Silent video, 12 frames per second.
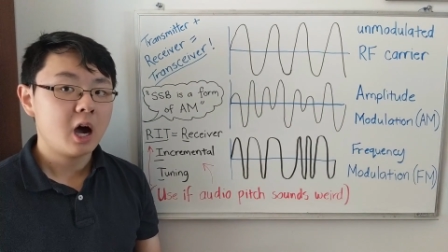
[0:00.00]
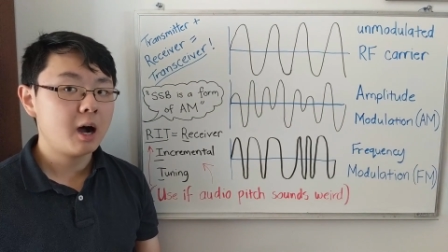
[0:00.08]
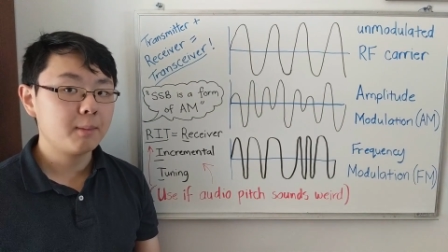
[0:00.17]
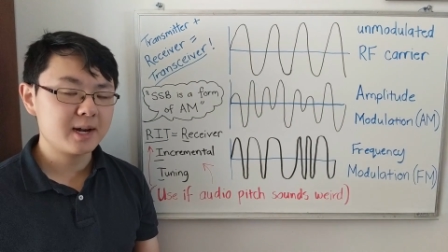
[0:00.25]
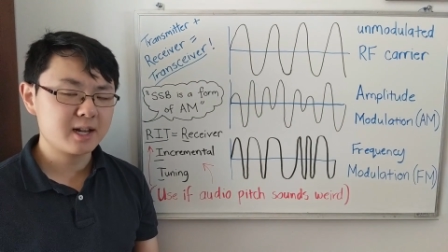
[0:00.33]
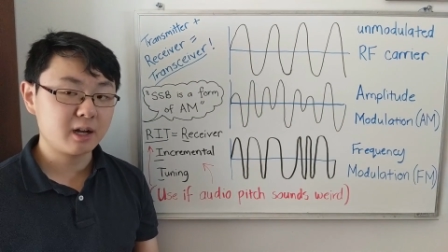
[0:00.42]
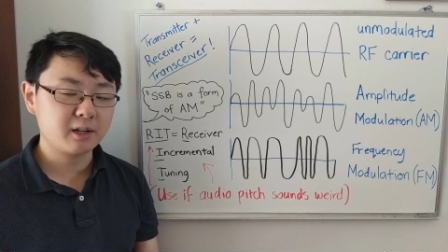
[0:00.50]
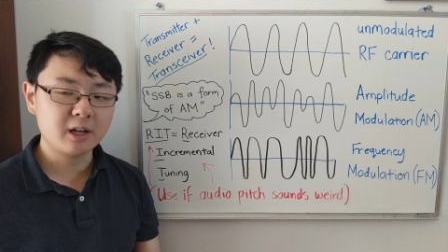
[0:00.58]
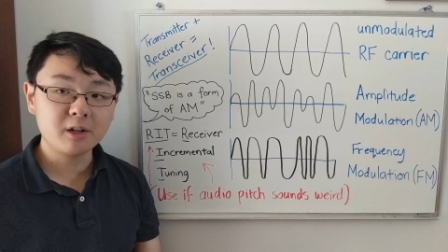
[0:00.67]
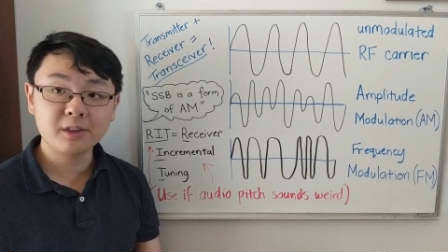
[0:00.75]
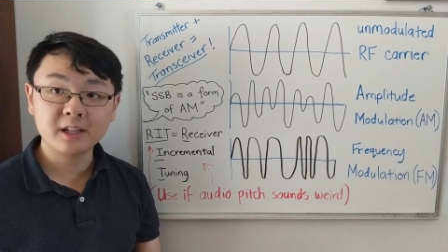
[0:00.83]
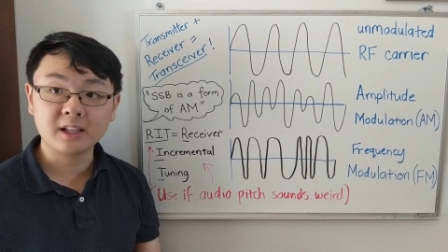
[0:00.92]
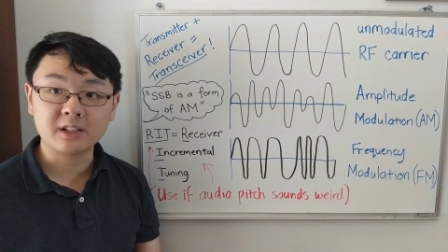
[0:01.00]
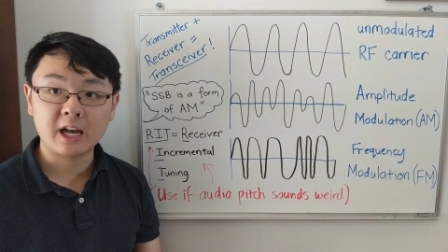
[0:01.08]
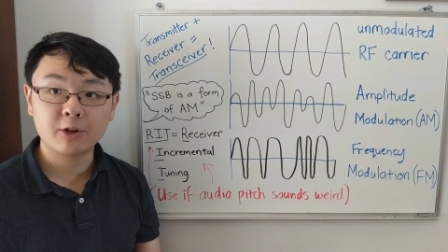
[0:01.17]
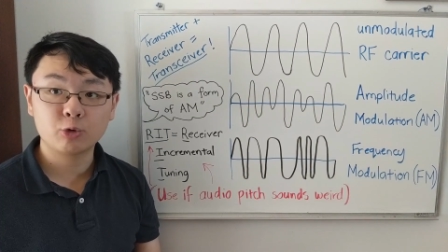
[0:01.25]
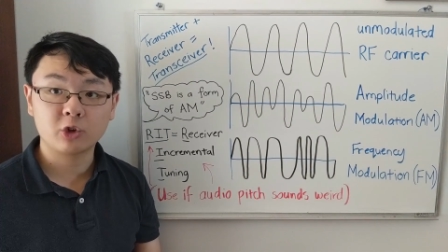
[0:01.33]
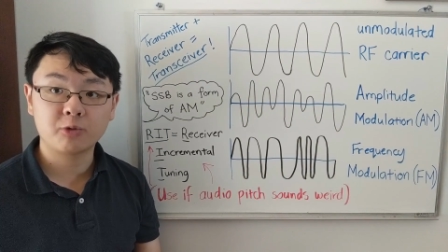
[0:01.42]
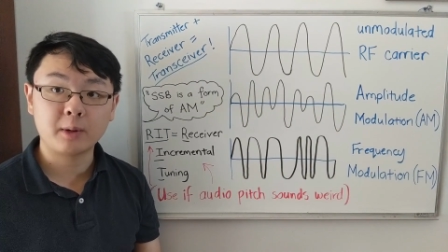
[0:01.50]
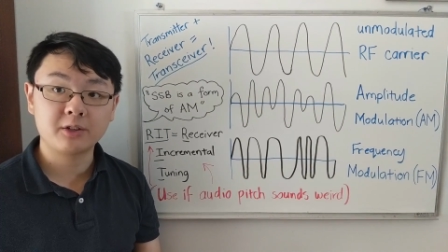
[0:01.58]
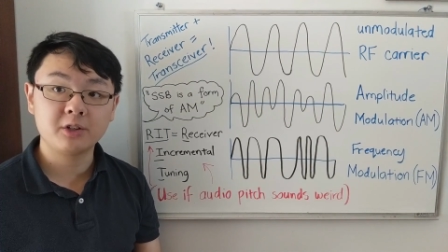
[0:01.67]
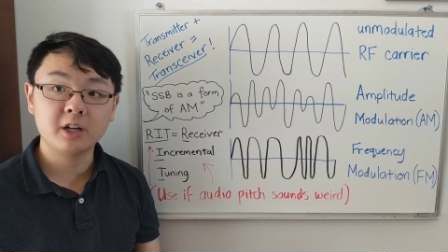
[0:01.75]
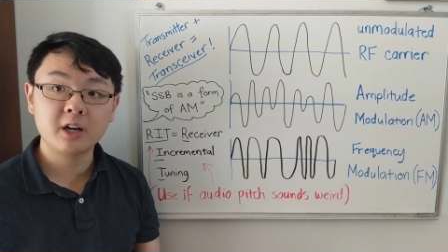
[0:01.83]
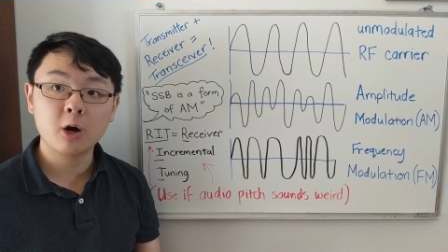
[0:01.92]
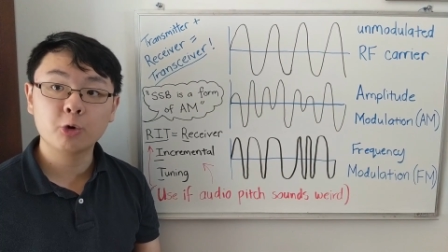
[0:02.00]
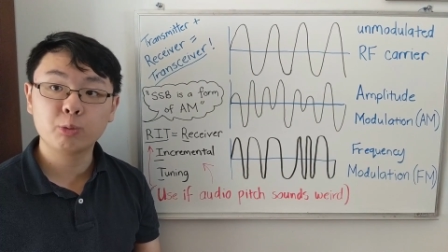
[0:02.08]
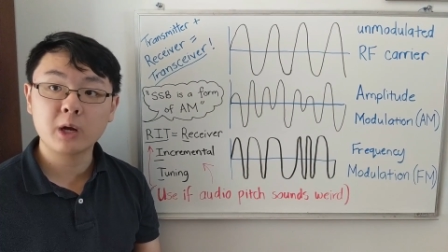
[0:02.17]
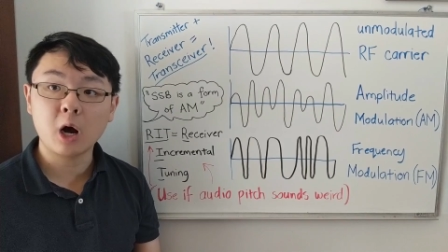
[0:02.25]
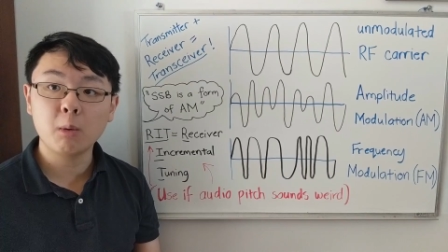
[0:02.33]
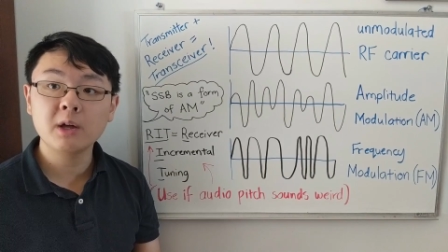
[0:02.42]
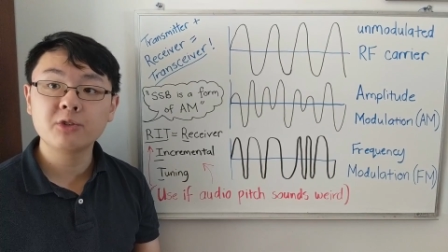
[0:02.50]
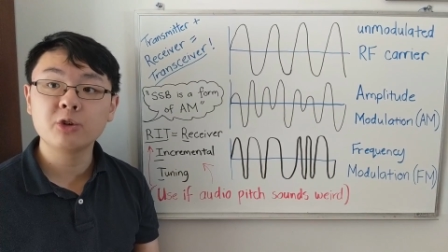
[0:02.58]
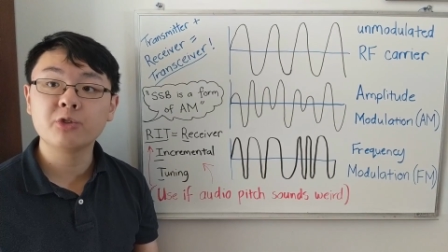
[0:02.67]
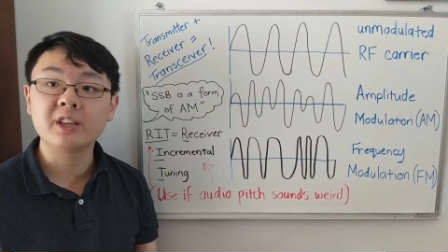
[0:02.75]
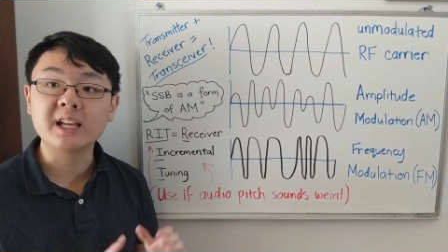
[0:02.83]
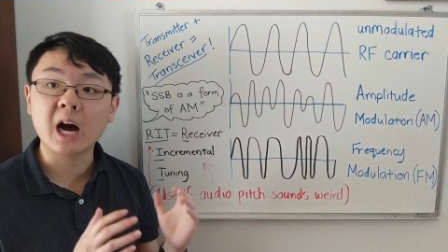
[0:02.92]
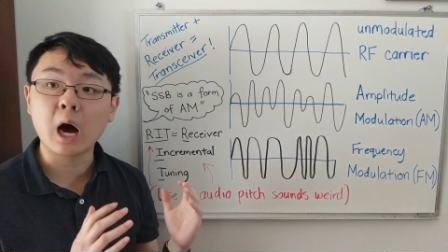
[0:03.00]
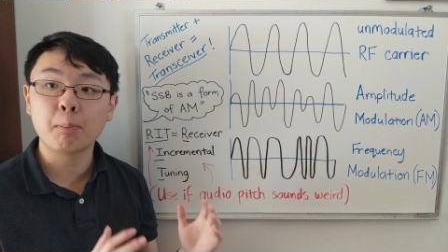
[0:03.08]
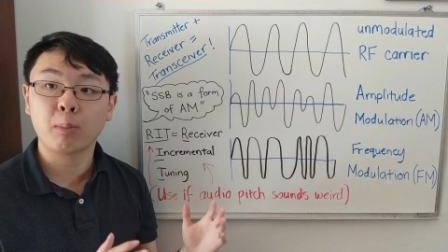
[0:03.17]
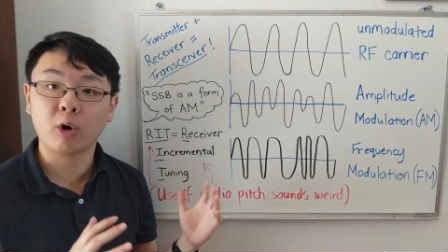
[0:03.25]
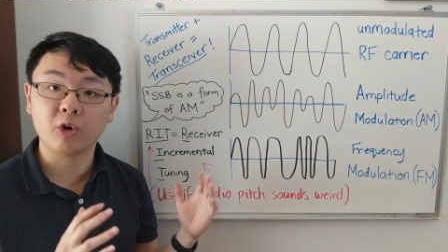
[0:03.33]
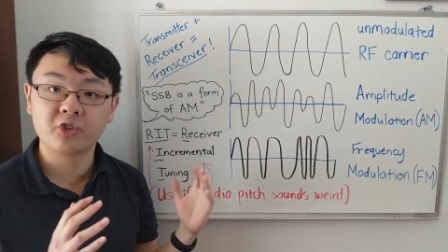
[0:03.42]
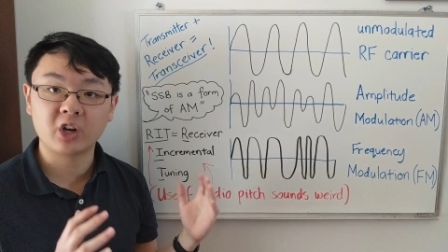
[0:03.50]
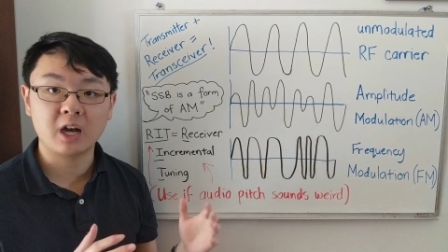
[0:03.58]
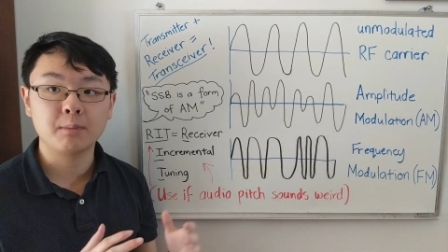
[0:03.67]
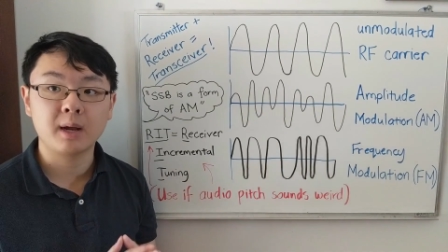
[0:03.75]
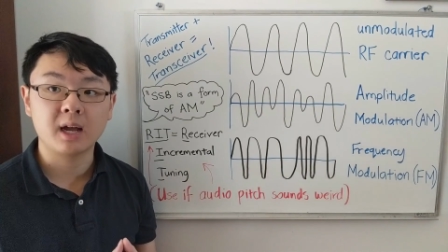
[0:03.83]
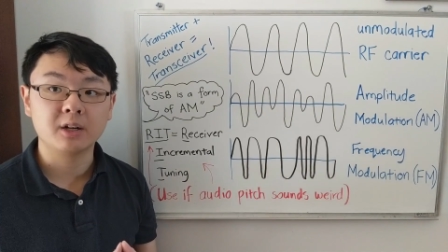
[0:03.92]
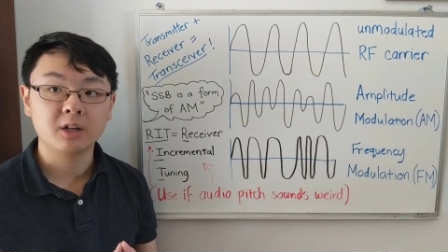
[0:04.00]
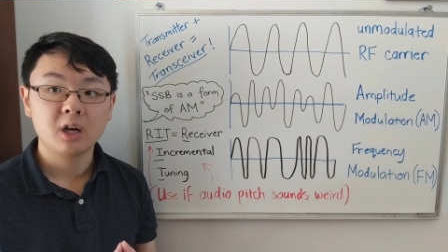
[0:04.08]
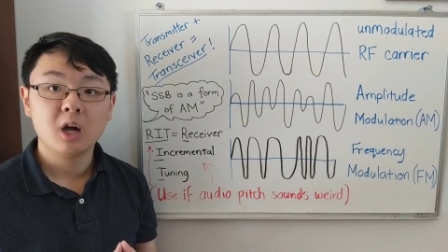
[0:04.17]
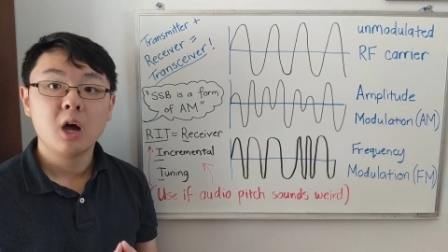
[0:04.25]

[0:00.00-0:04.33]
another thing the test will expect you to know is we always use the upper sideband.